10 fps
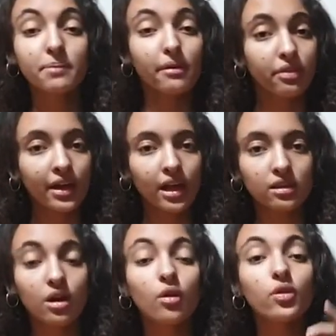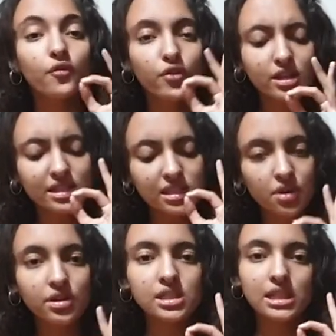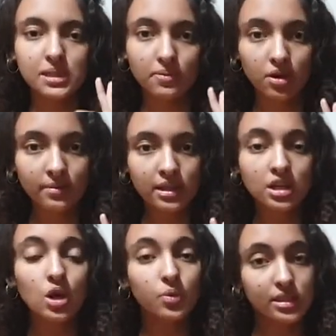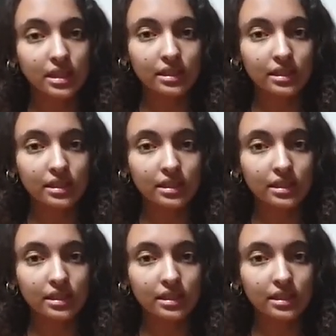But then, the first serious experiment was